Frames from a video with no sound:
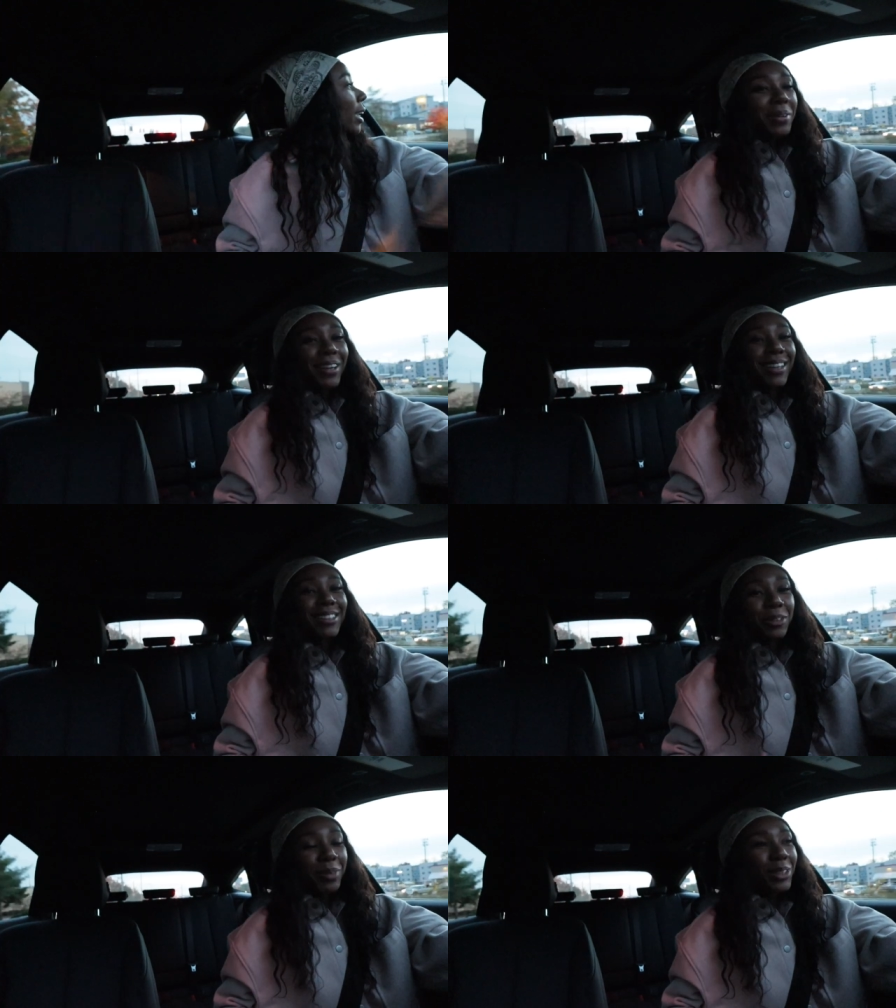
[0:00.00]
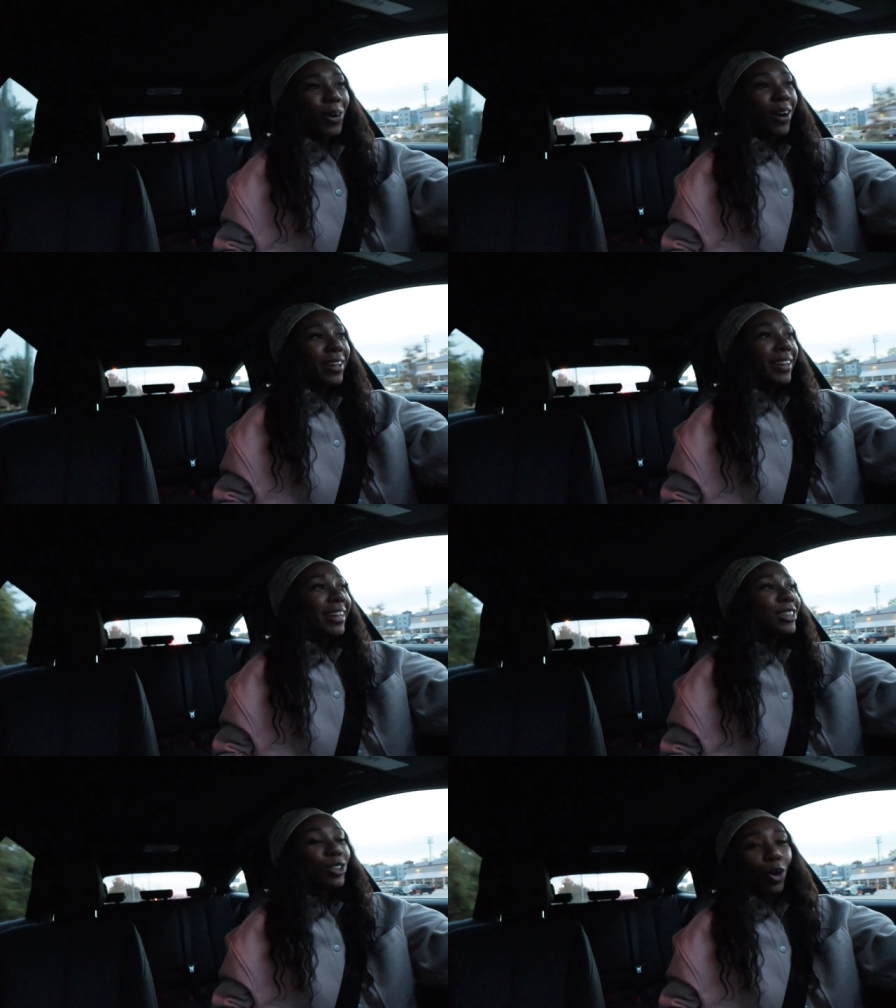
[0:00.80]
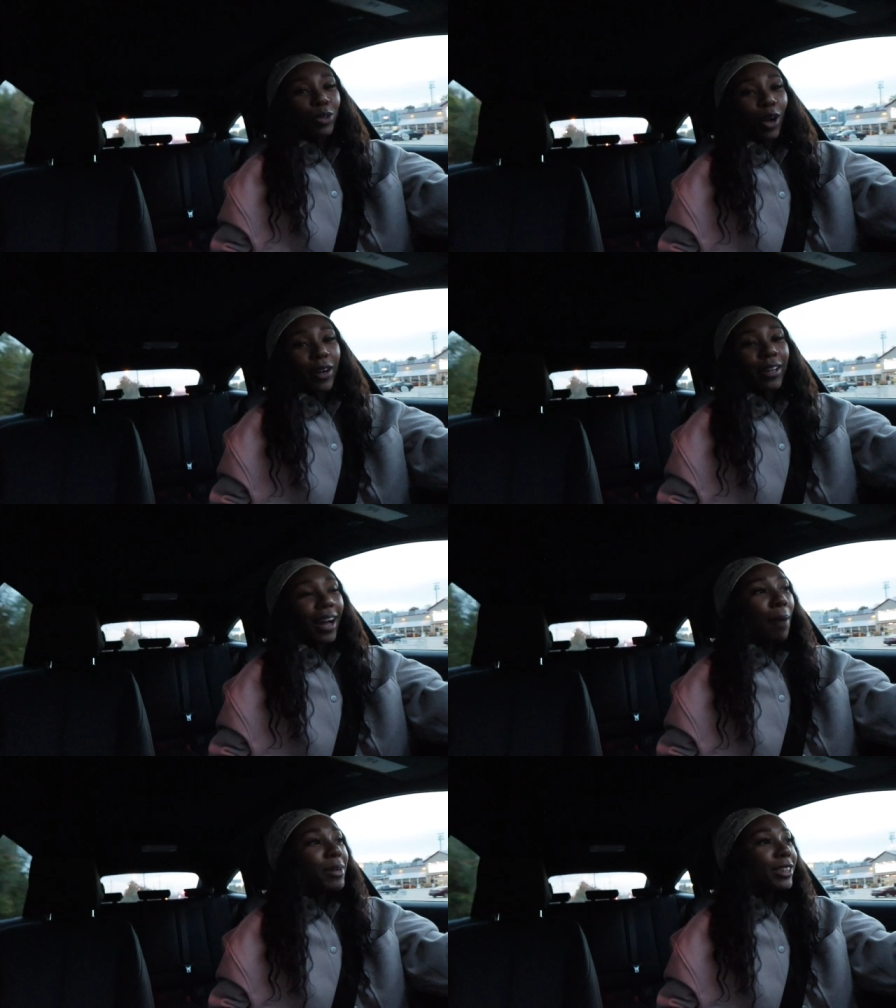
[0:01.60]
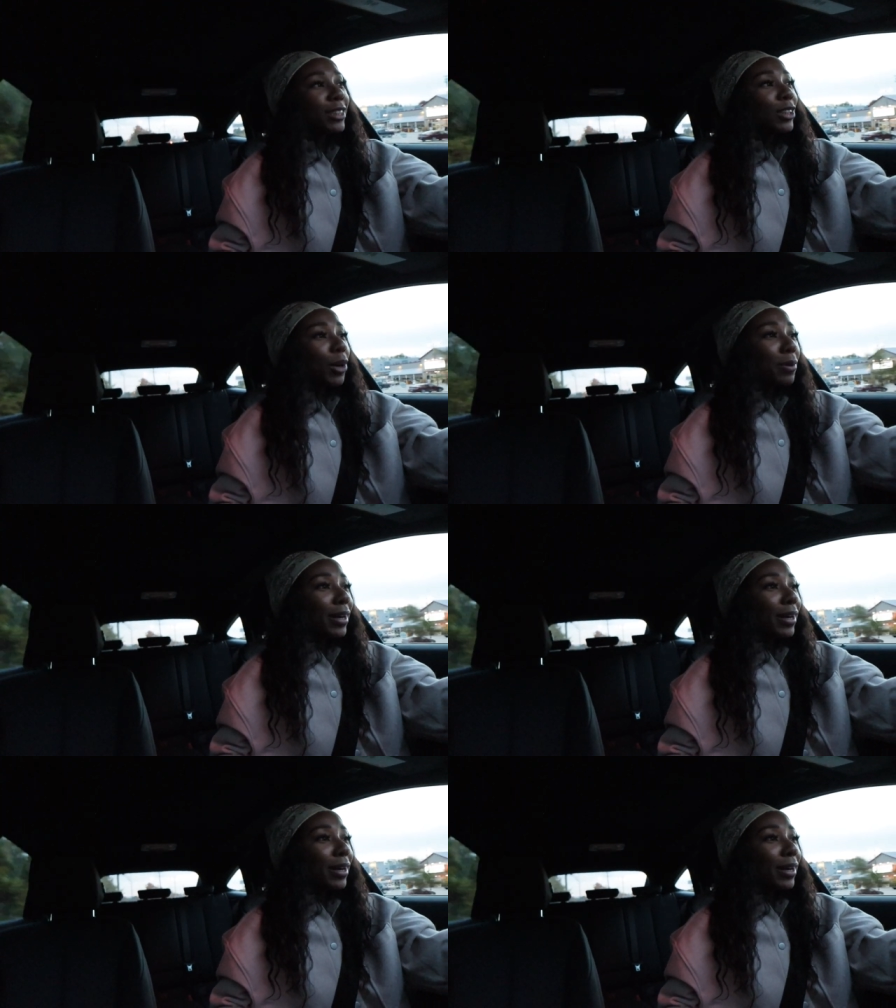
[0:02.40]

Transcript: because you be talking it's so dark i'ma just you know